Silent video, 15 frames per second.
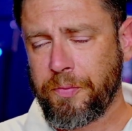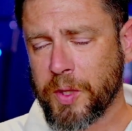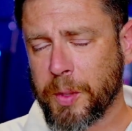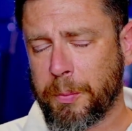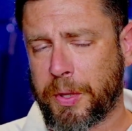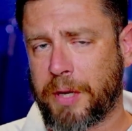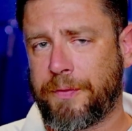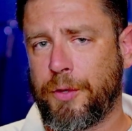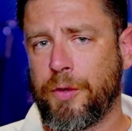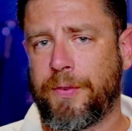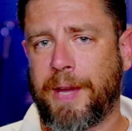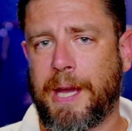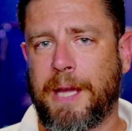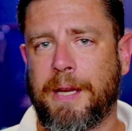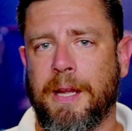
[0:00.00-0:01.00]
but if you've
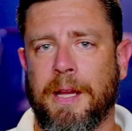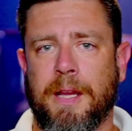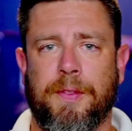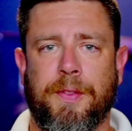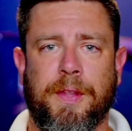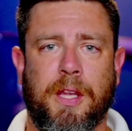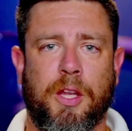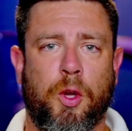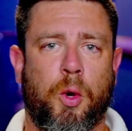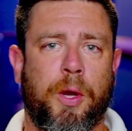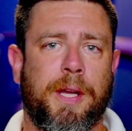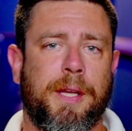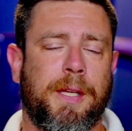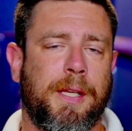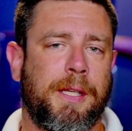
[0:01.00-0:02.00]
had the
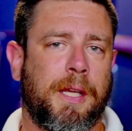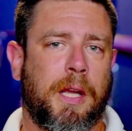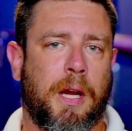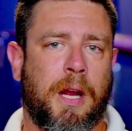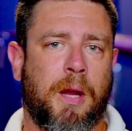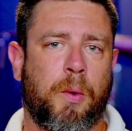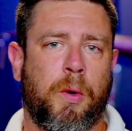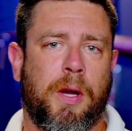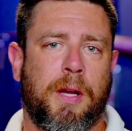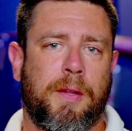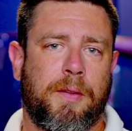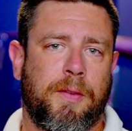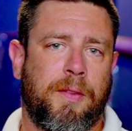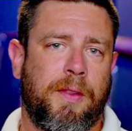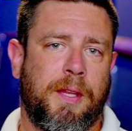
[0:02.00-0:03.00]
Joya de Nicaragua,
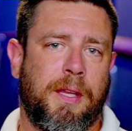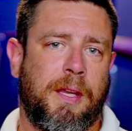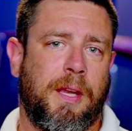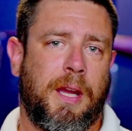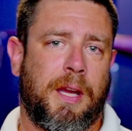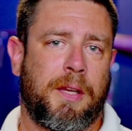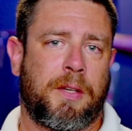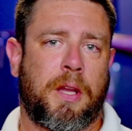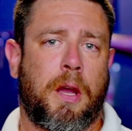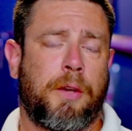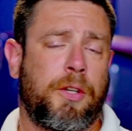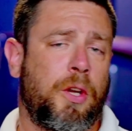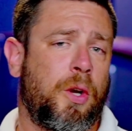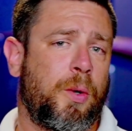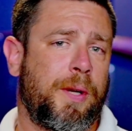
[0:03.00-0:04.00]
the
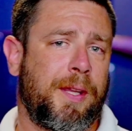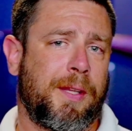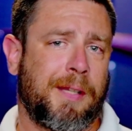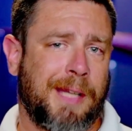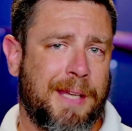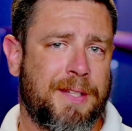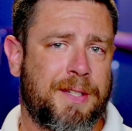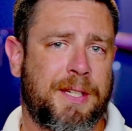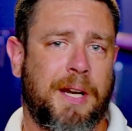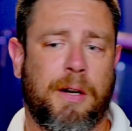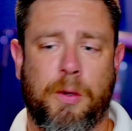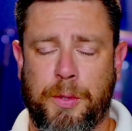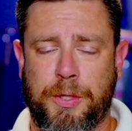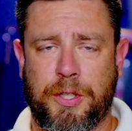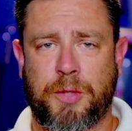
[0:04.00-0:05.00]
Antano, and the
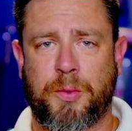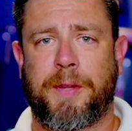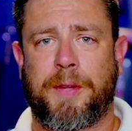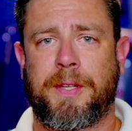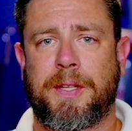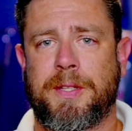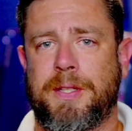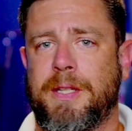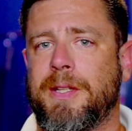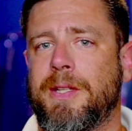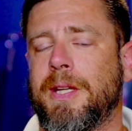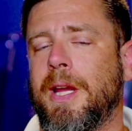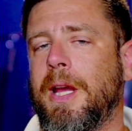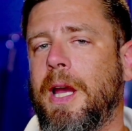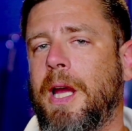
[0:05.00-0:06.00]
Lancero, which is what this is,
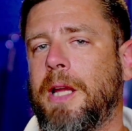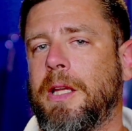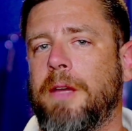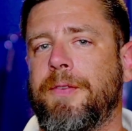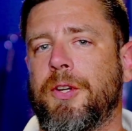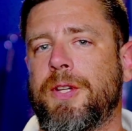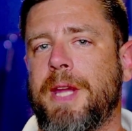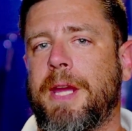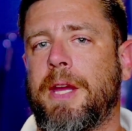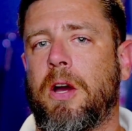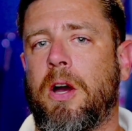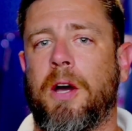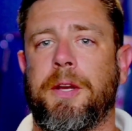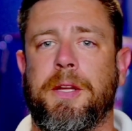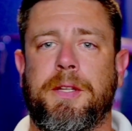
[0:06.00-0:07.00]
I'd love your take
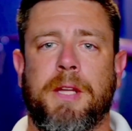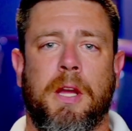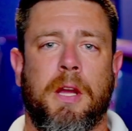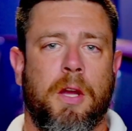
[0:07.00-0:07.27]
on it.